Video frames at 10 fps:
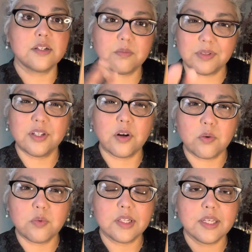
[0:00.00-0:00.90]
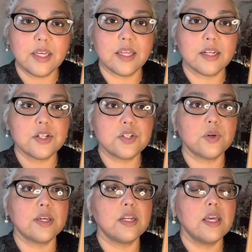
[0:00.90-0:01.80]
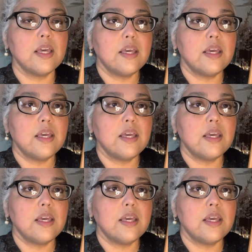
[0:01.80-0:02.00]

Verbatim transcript: to, you know, really get into it,